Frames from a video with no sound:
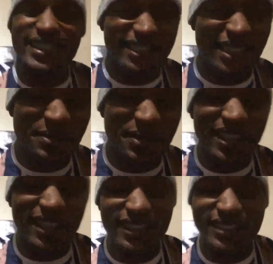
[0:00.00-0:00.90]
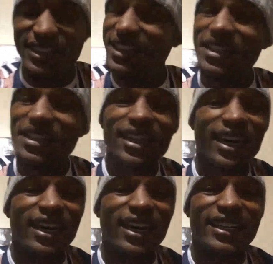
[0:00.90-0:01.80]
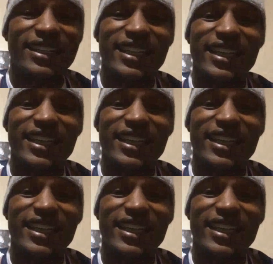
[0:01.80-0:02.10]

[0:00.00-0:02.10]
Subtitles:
next man. Time, I got to